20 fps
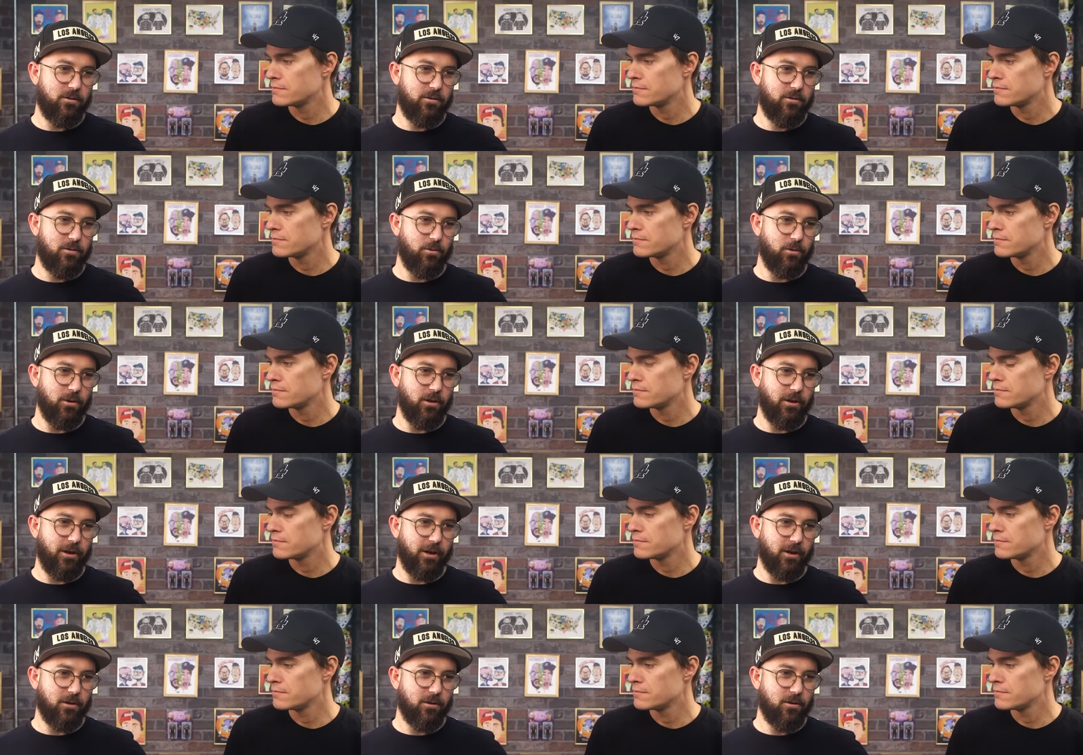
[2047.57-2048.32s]
Speaker 1: doing
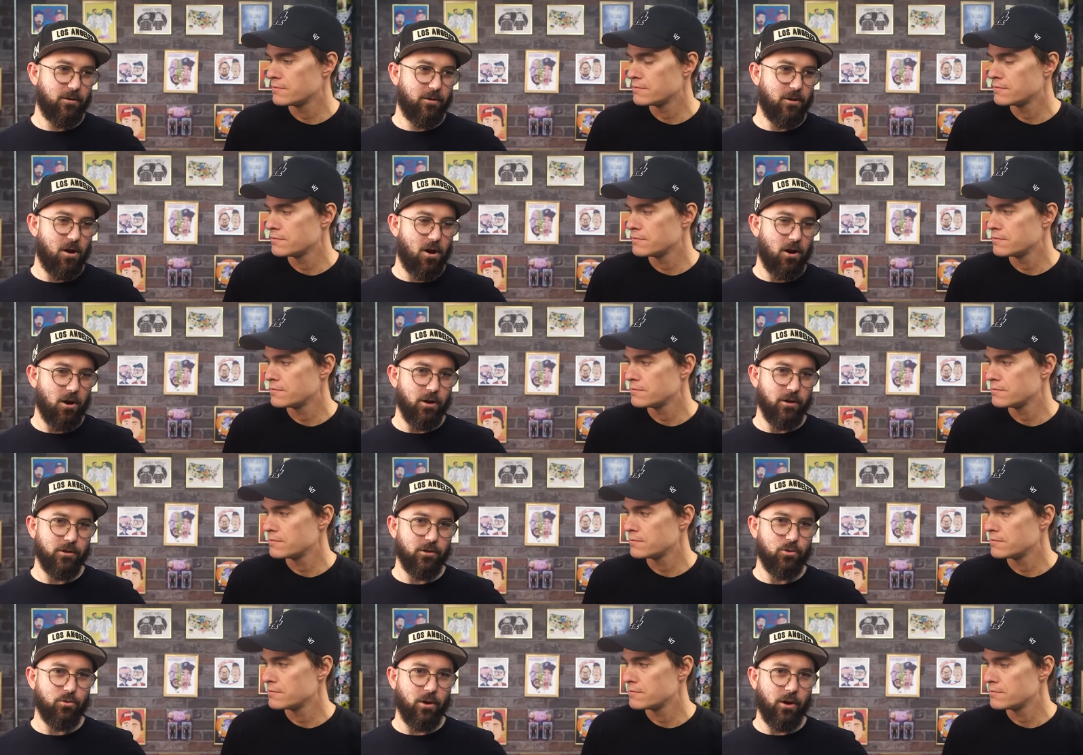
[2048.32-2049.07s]
like
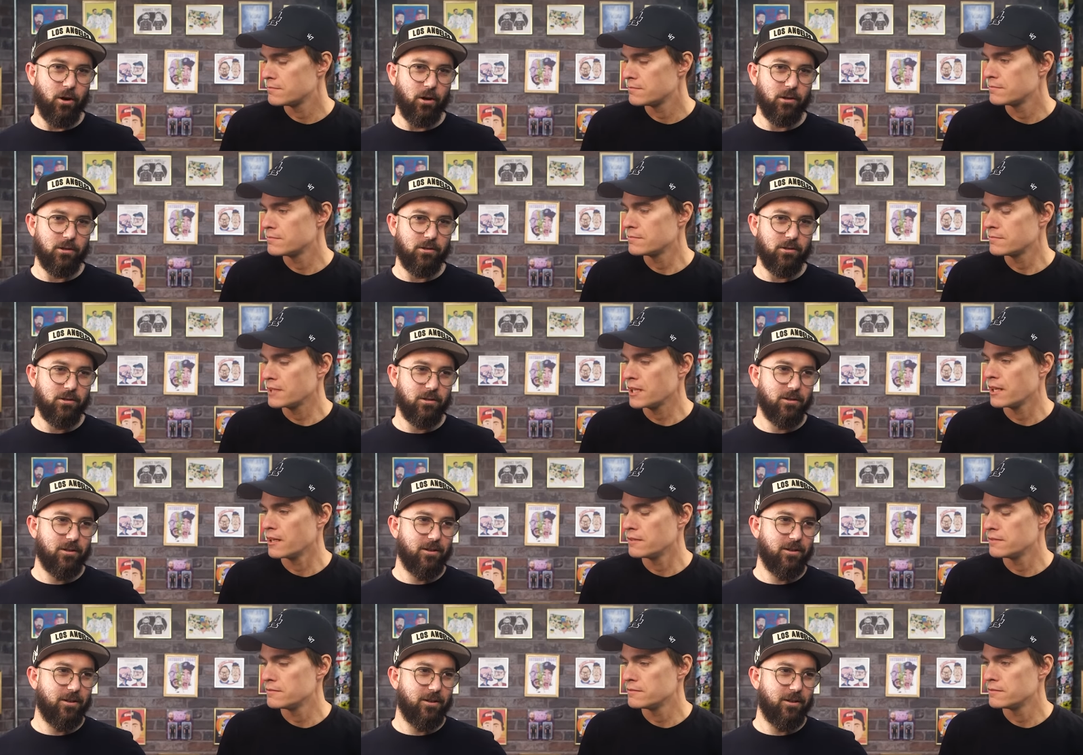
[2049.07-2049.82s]
hard drugs.
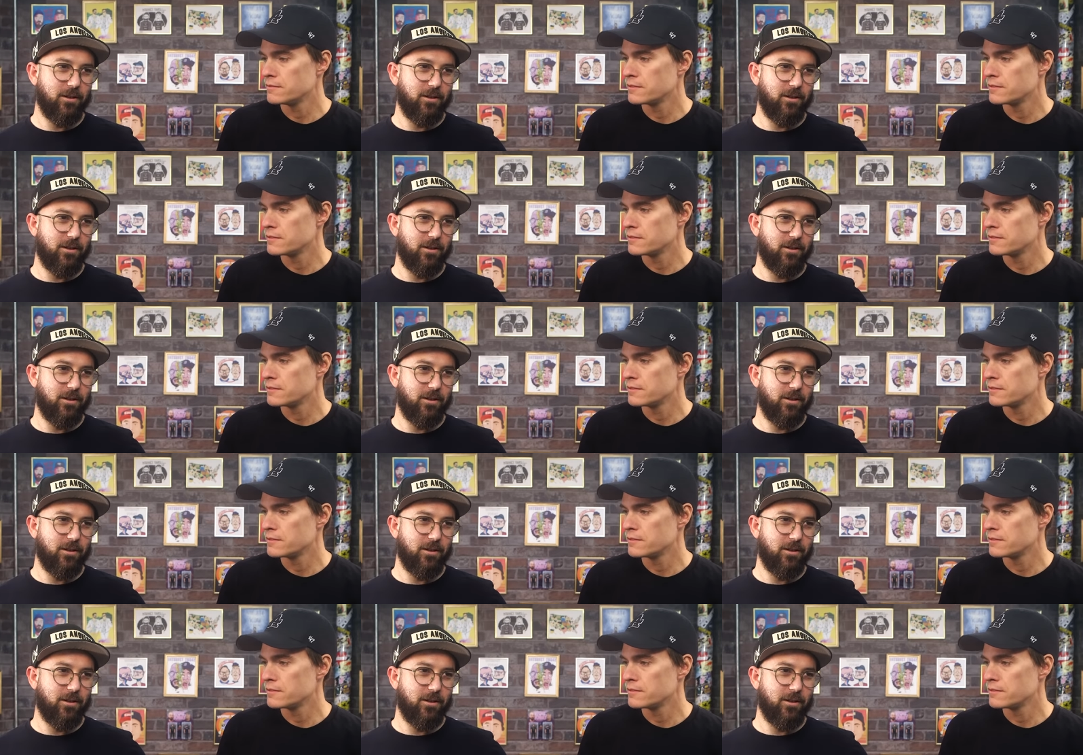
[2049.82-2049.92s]
Yeah.